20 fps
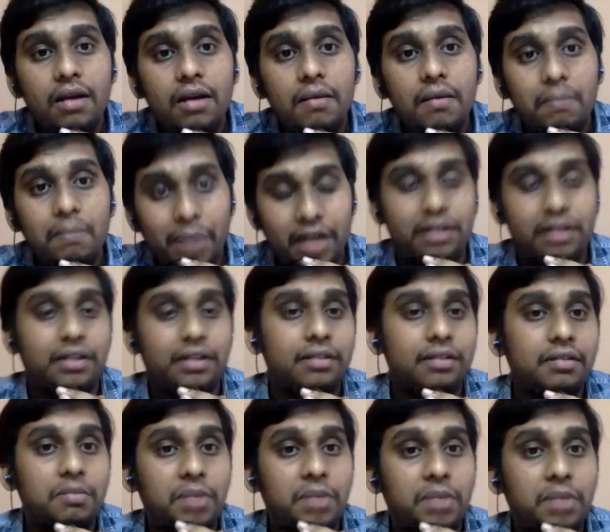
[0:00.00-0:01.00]

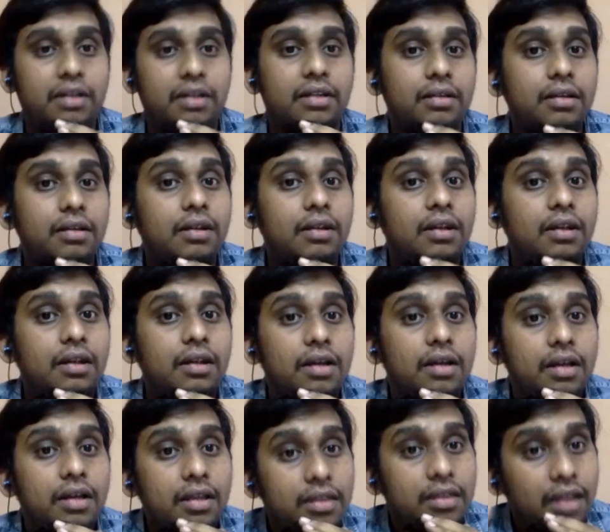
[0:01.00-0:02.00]
But
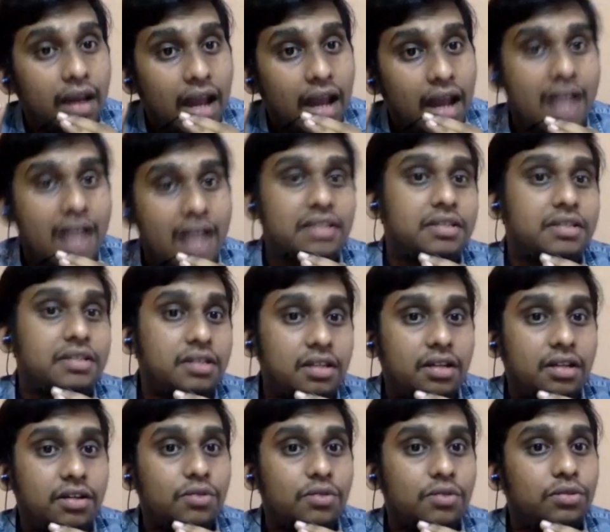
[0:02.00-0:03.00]
in the last
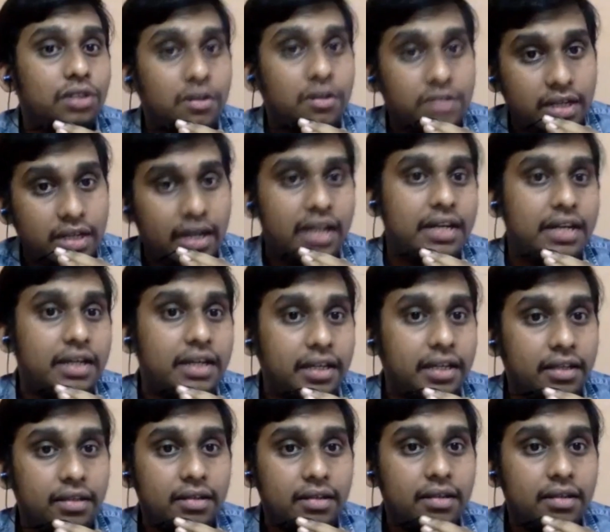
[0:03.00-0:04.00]
year
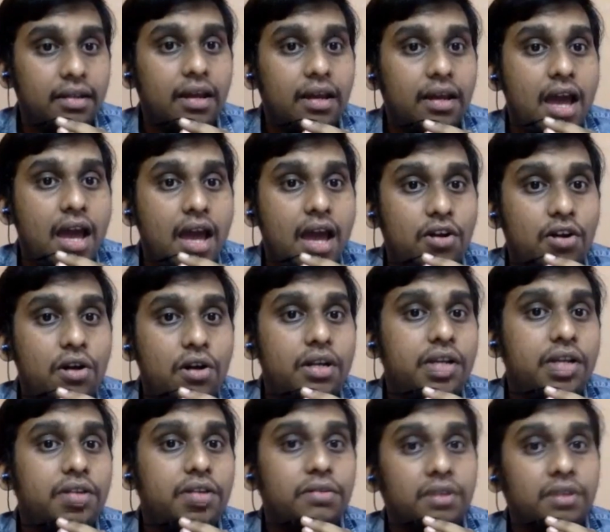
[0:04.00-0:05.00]
2019,
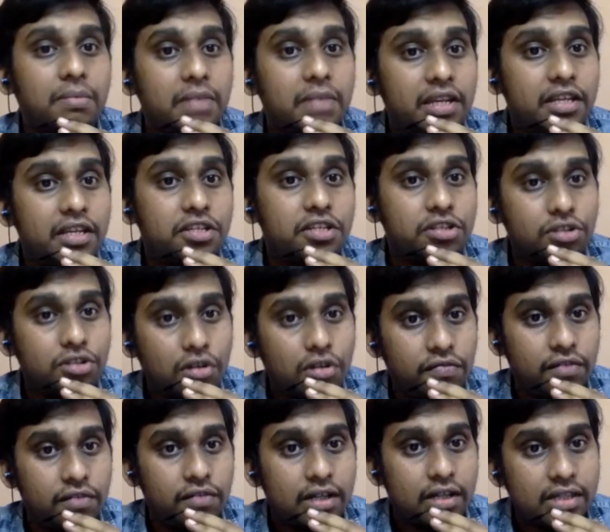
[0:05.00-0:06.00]
according to the Ministry
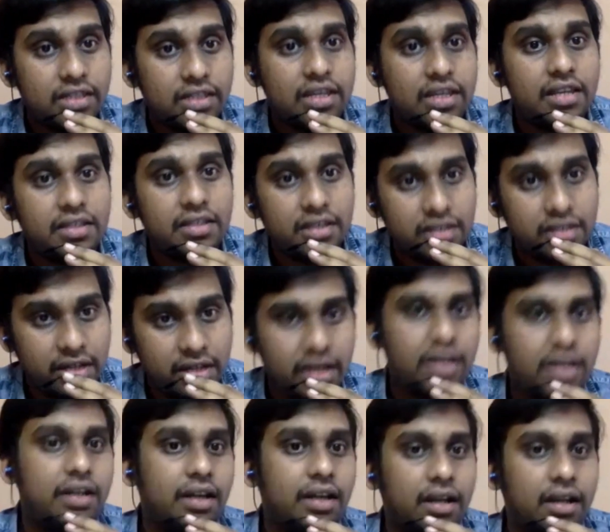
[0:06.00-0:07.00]
of Earth Sciences
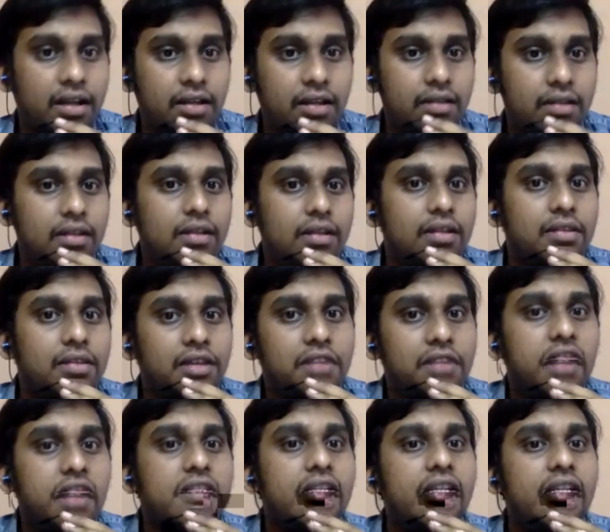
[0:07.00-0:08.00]
data, there
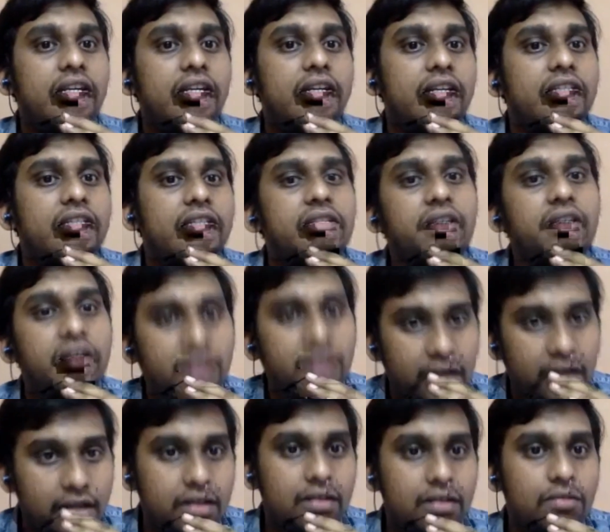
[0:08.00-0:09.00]
was an interesting
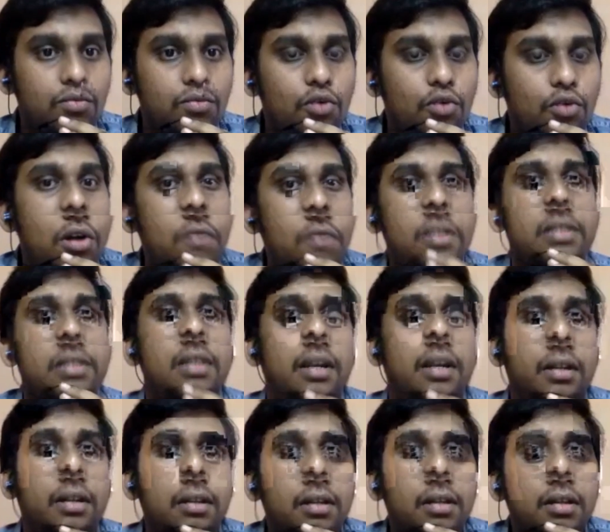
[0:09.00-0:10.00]
trend. What was that?